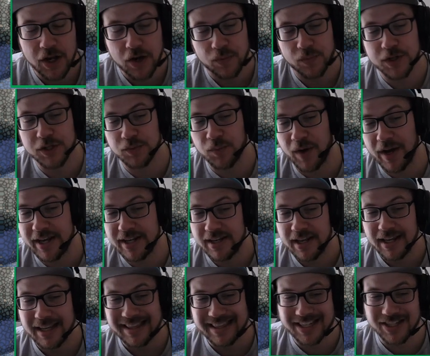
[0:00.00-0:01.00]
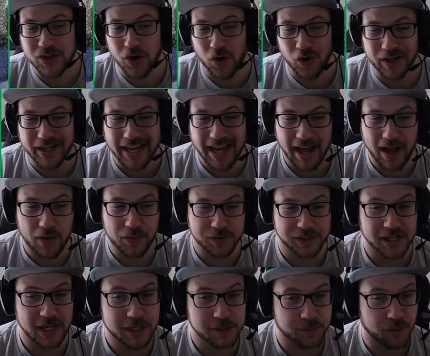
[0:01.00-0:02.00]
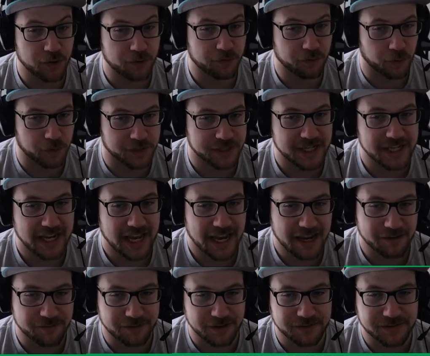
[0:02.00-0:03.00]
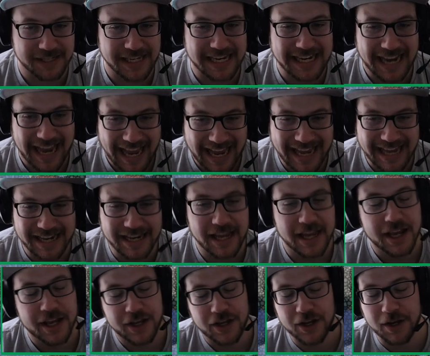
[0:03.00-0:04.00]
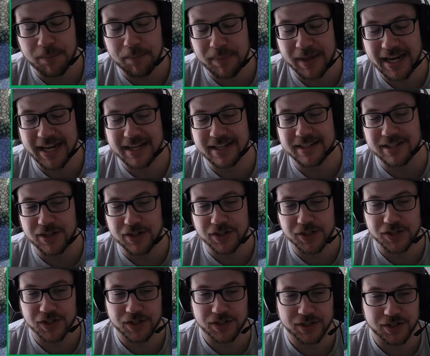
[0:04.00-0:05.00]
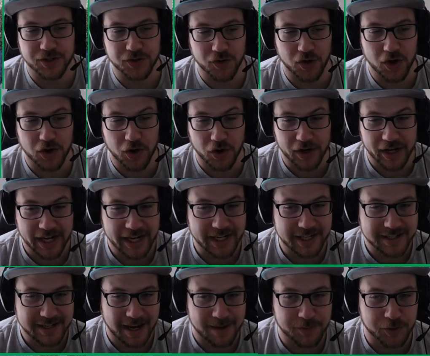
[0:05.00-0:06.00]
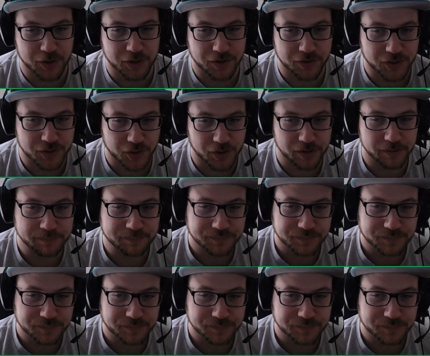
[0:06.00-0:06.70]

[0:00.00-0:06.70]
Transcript: Reason why, this card counts as both 14 and 15, and you can bin it to draw a card at any time during your turn.